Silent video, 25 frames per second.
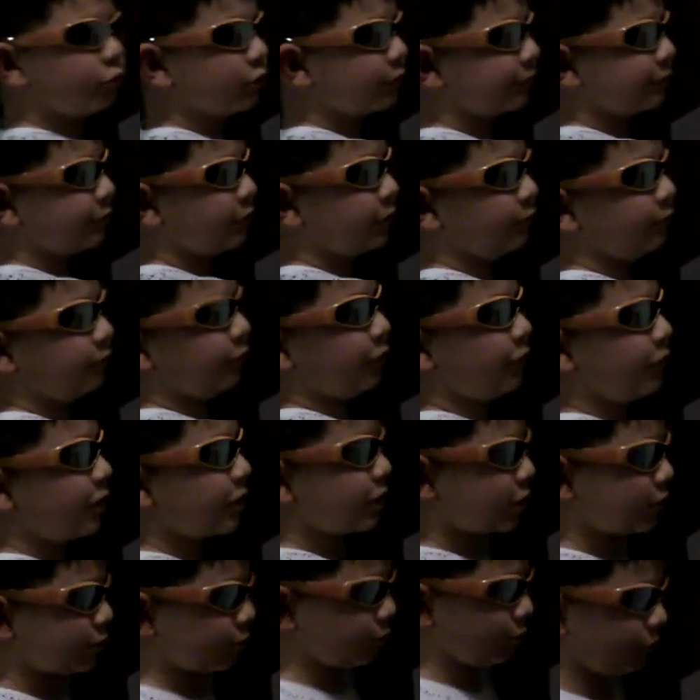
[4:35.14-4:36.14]
derivative for
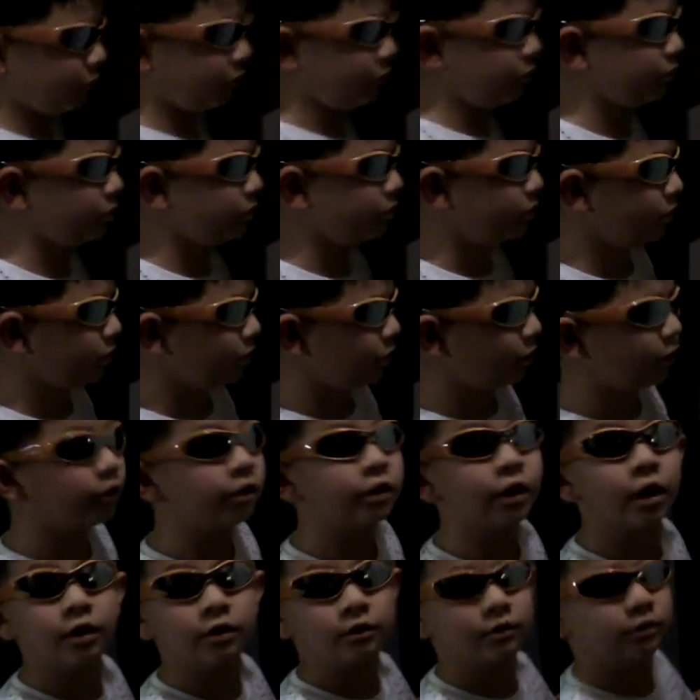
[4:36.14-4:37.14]
this one
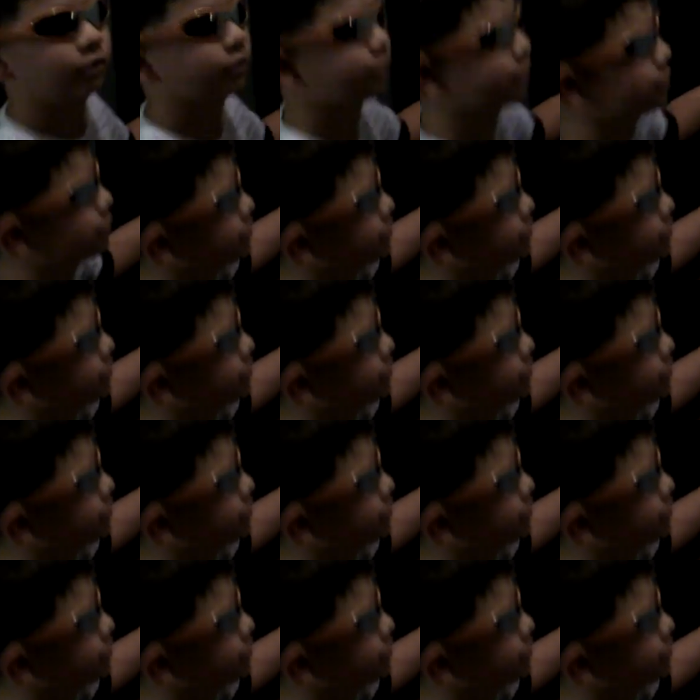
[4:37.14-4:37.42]
again.